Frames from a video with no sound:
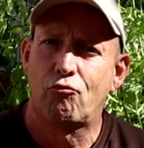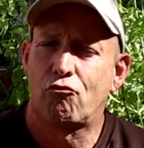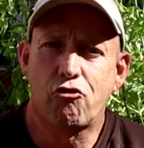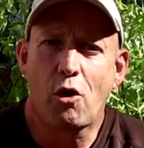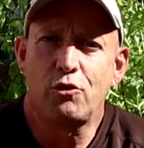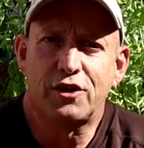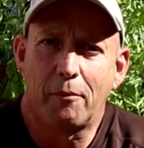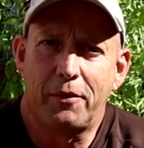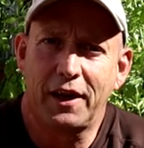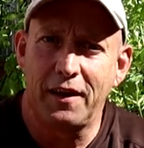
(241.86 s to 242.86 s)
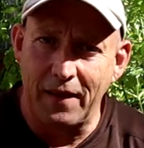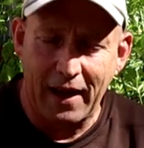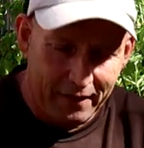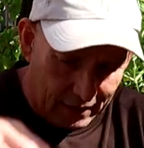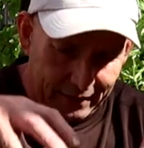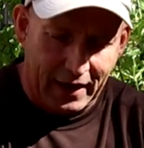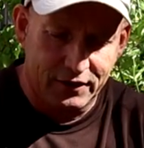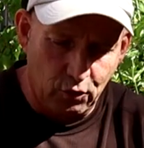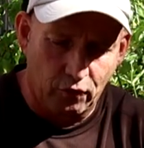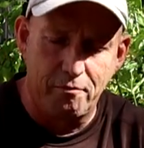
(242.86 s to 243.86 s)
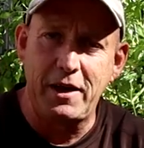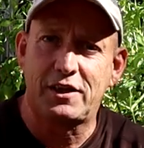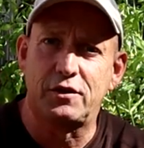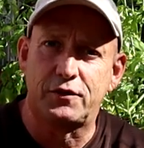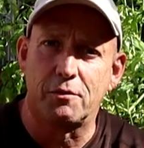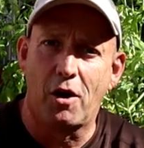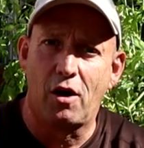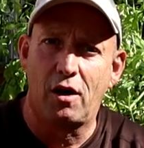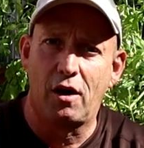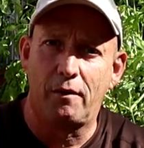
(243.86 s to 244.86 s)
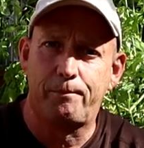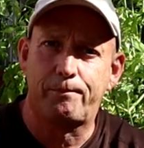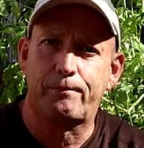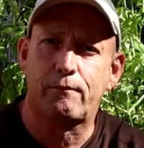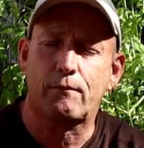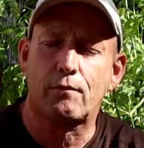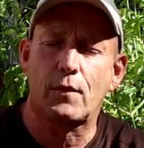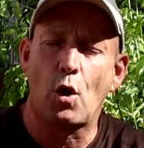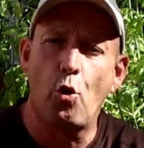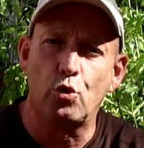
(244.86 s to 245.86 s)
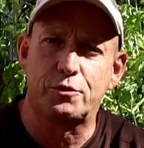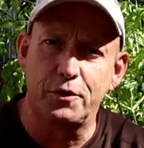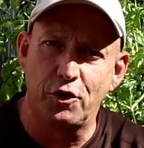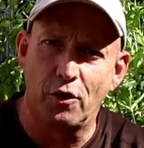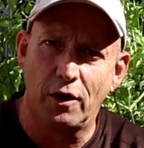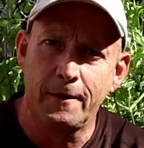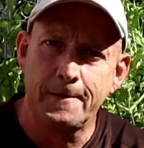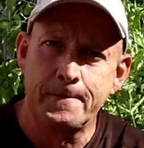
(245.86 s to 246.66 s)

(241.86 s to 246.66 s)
grow something in that, that, that sort of mix of tomato, uh, horse manure